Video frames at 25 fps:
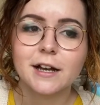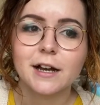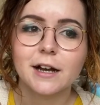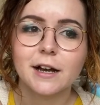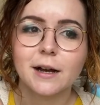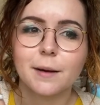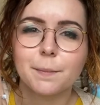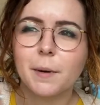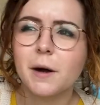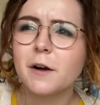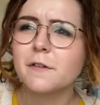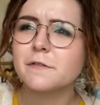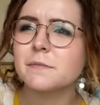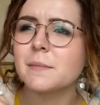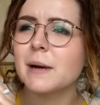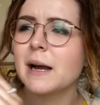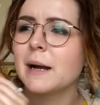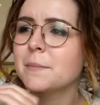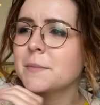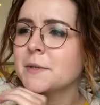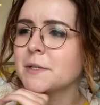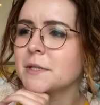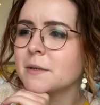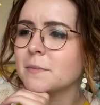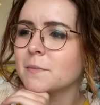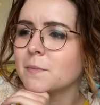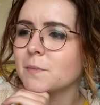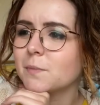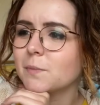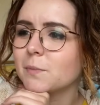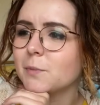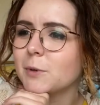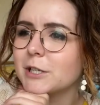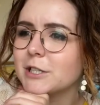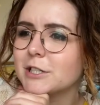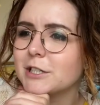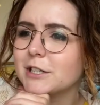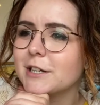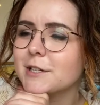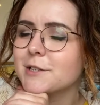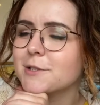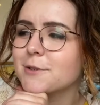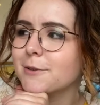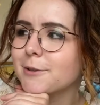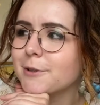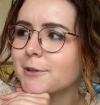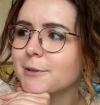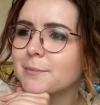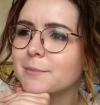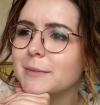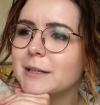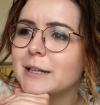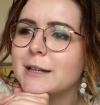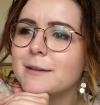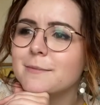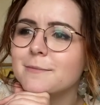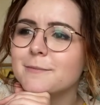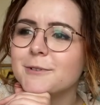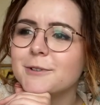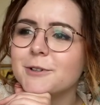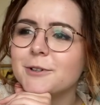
Apart from Amazon, which I saw a meme